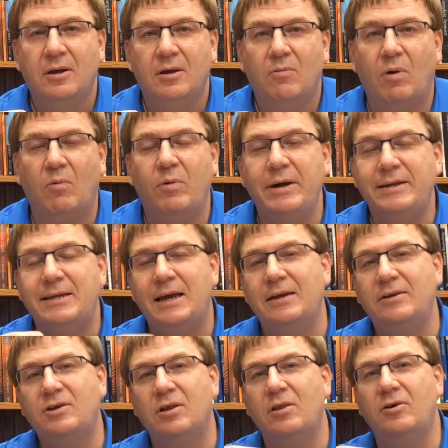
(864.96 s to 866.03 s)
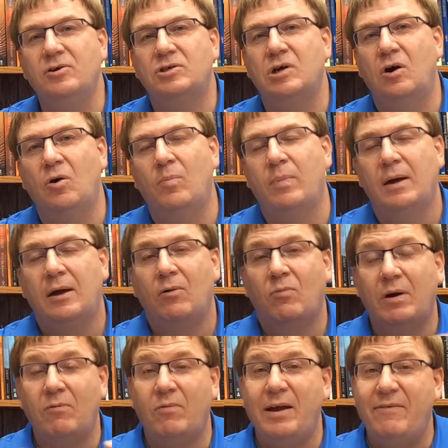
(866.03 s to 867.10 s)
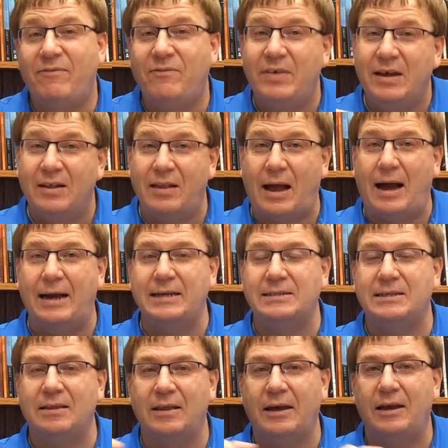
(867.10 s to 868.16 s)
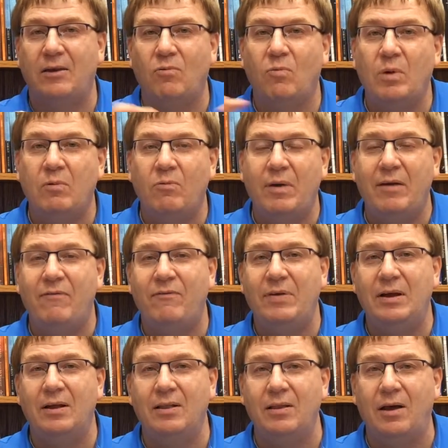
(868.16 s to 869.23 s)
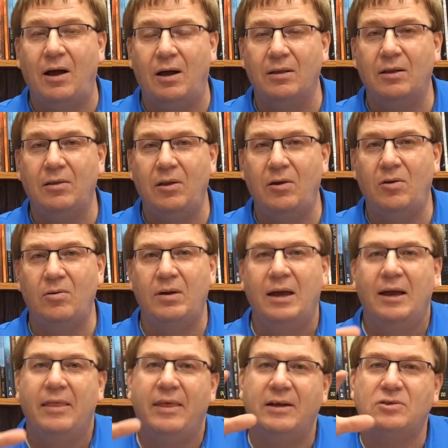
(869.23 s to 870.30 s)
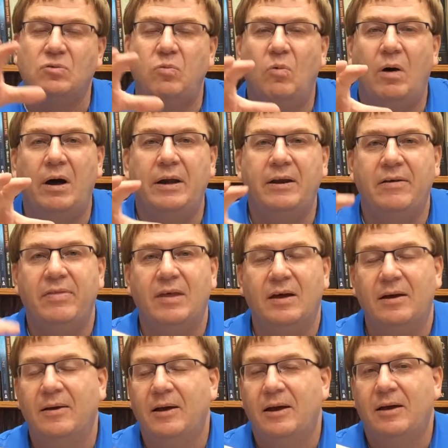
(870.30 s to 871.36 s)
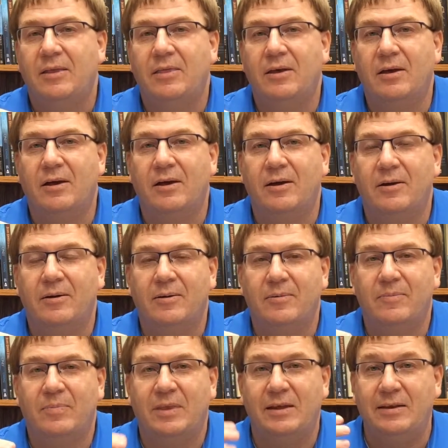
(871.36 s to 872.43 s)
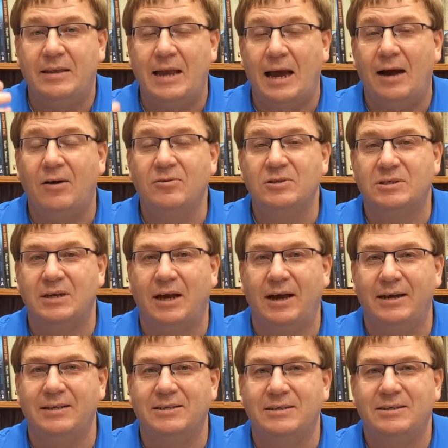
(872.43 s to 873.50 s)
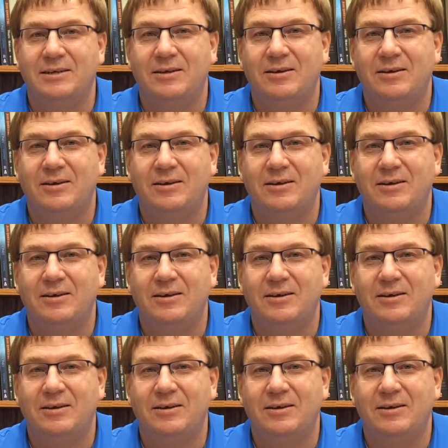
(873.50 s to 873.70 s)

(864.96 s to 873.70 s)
Well, we tend to lose hope when we feel isolated, when we feel all alone. That's one of the downsides,